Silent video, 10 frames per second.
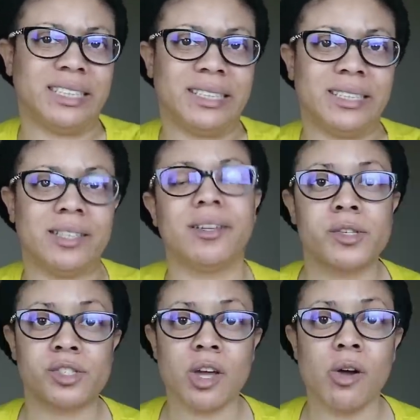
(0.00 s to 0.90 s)
eh.
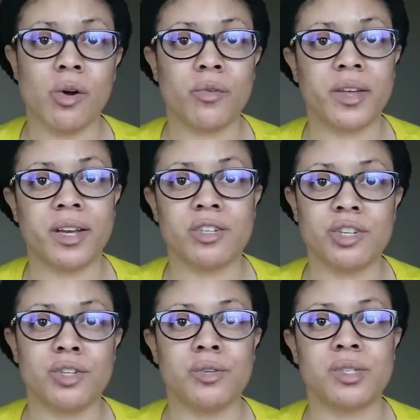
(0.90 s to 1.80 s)
So they
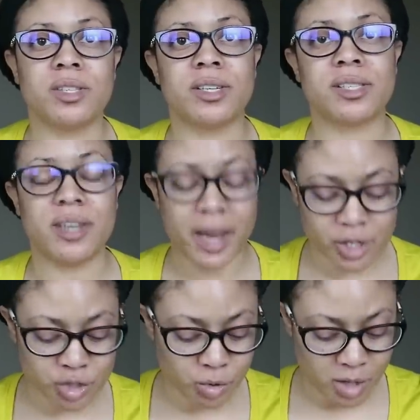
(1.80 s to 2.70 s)
introduced this
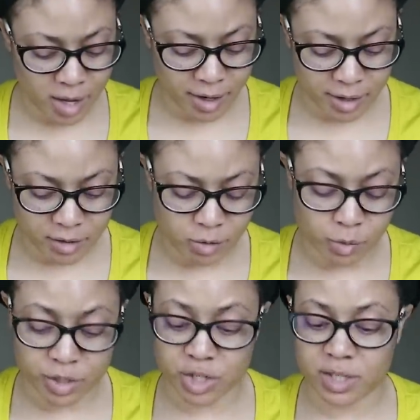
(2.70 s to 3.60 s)
natural line,
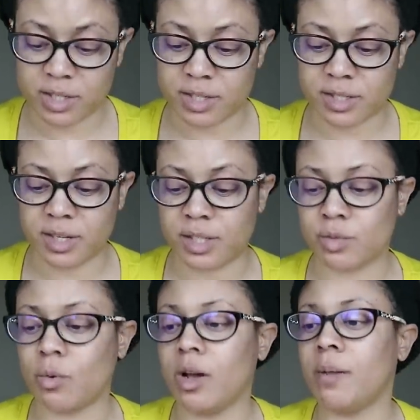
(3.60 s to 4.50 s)
which is the
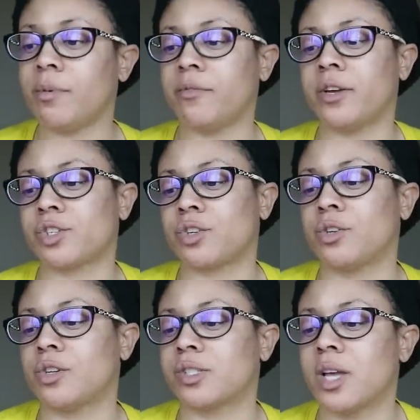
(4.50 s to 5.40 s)
Suave
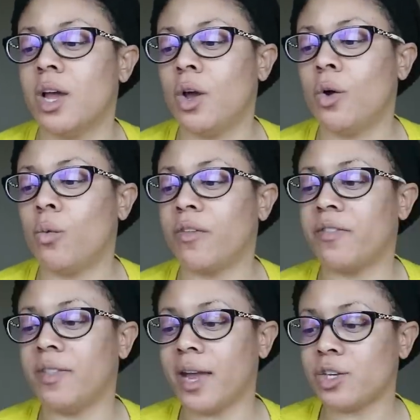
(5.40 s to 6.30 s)
Professionals with
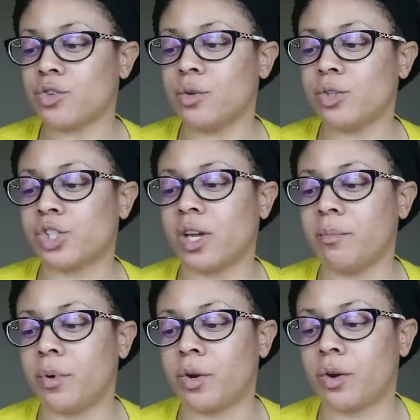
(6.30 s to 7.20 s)
natural
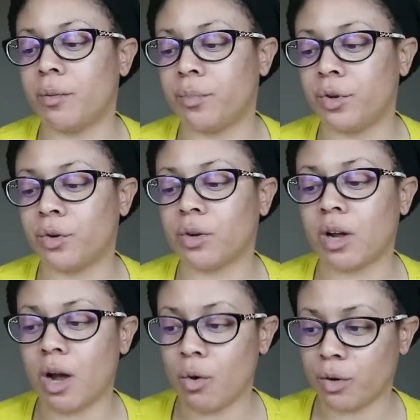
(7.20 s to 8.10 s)
shea butter and pure
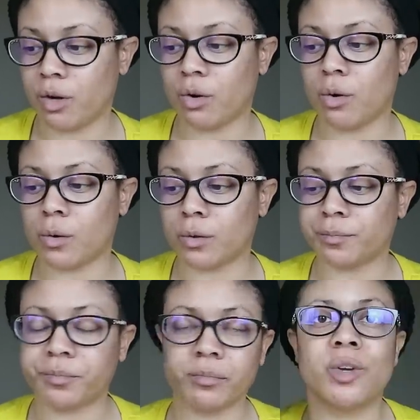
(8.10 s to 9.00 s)
coconut
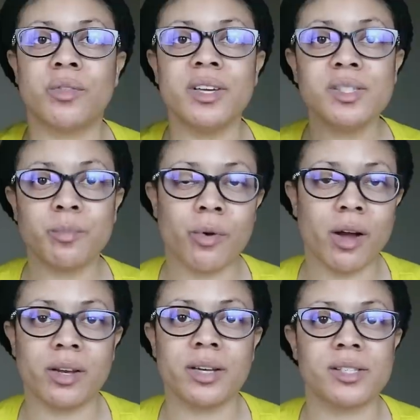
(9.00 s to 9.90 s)
oil. So these
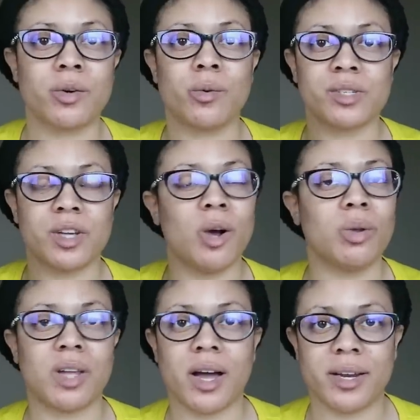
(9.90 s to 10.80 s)
products, of course, the
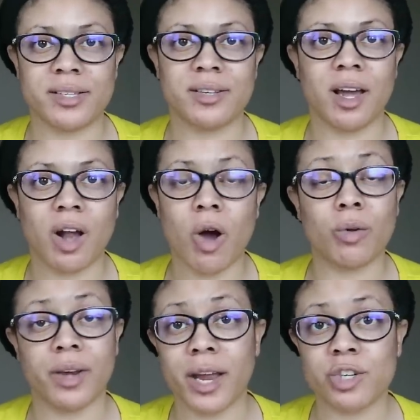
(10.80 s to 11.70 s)
whole line is not
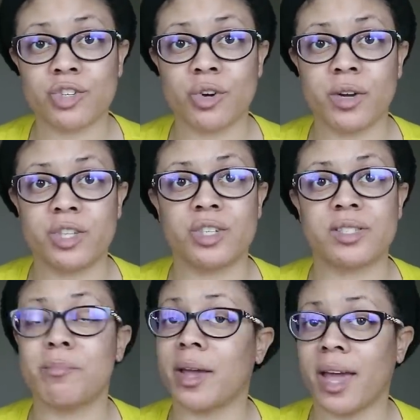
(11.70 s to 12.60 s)
all natural. It
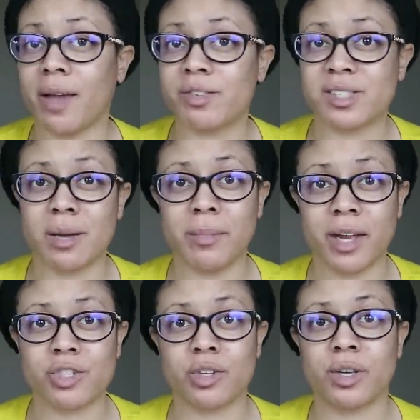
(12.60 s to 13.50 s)
just may have some
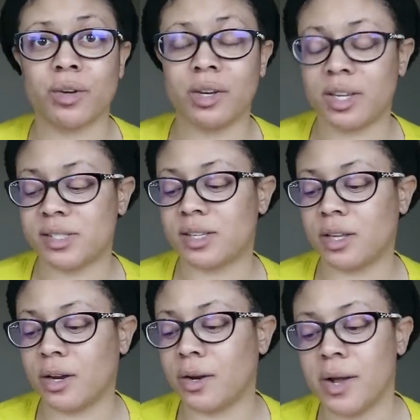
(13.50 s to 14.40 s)
natural ingredients
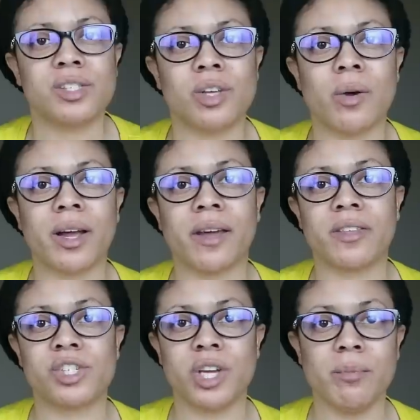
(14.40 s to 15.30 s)
in there. So I got
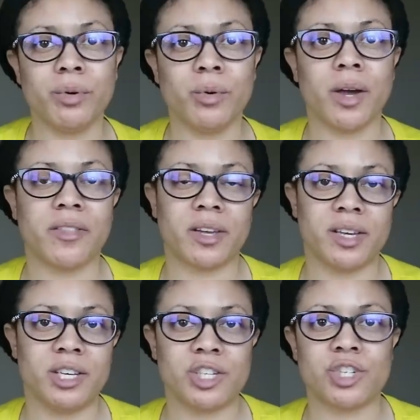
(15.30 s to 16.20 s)
the shampoo, I got the
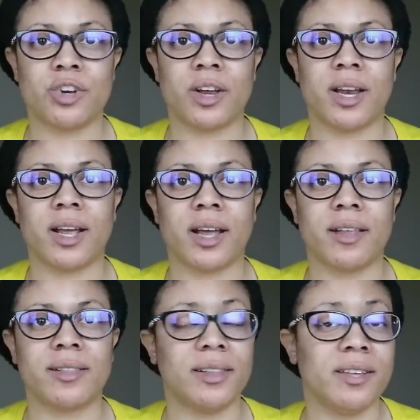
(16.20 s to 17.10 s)
conditioner, and I
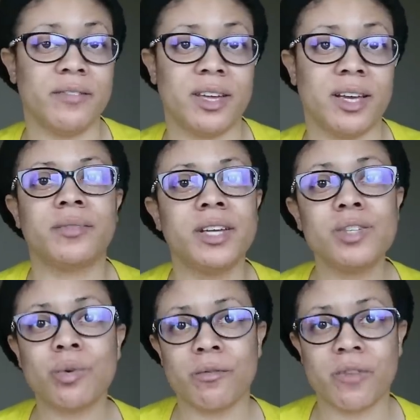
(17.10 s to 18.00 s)
got the leave-in.
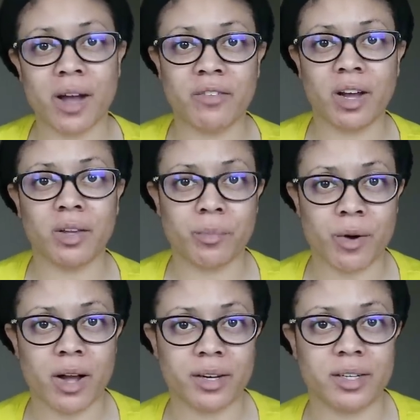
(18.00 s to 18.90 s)
These were five dollar
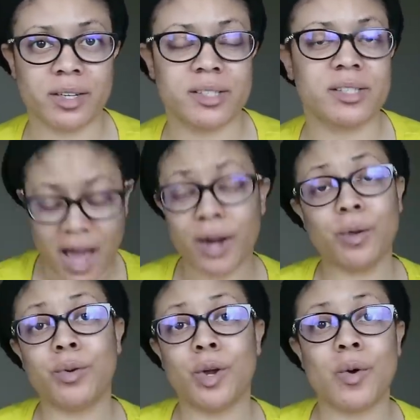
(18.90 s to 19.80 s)
products. I
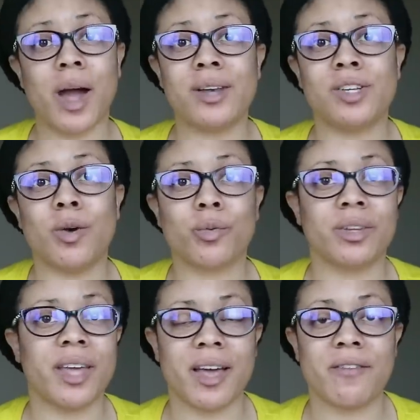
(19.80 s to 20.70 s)
don't know, I don't
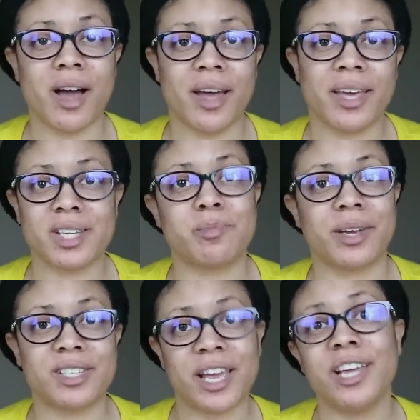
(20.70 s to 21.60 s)
really have high
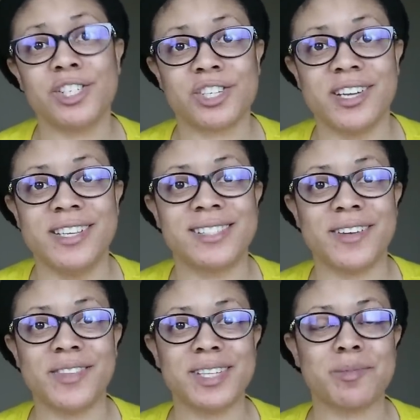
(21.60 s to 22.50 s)
expectations
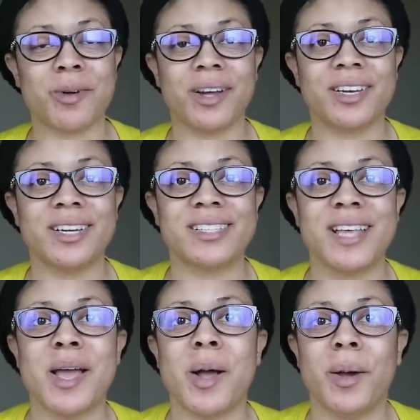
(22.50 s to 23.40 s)
of these products,